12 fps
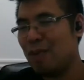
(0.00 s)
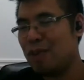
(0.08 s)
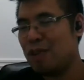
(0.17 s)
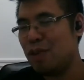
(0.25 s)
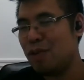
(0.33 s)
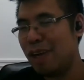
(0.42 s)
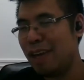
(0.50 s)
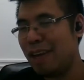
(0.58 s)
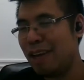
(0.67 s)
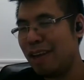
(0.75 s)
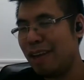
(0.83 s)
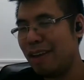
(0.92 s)
would you
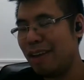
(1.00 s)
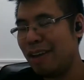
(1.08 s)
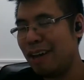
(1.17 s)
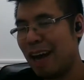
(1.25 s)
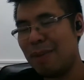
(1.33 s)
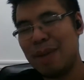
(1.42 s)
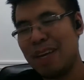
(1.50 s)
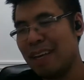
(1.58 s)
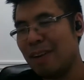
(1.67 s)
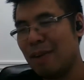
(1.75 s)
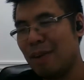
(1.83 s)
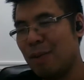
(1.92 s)

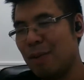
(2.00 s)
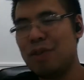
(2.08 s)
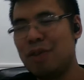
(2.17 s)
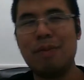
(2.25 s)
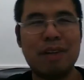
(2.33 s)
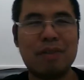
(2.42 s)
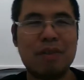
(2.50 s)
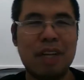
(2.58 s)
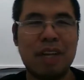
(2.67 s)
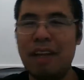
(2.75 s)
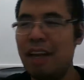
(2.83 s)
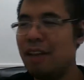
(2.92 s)
be
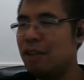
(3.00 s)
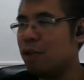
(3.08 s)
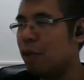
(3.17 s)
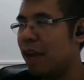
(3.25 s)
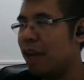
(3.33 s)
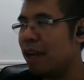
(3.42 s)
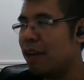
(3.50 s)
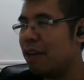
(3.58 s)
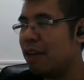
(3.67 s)
interested in doing